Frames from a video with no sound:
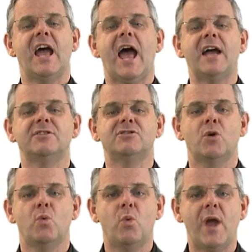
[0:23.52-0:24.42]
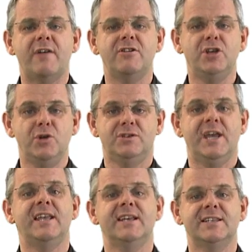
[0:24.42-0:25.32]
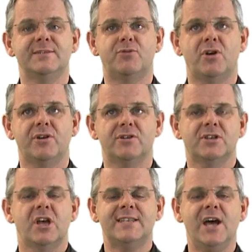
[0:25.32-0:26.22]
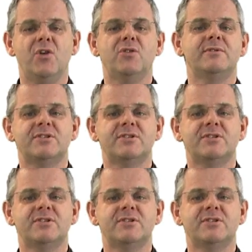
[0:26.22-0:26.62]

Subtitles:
And where are you taking this product? Tell them a